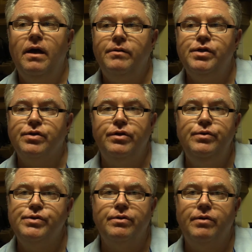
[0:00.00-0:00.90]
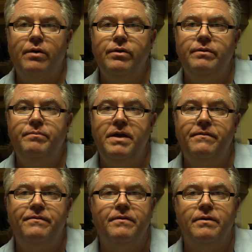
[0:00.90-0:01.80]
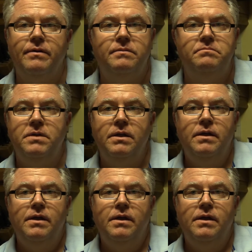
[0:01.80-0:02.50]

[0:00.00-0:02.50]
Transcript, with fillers: I'm just going to use some grounded beef um,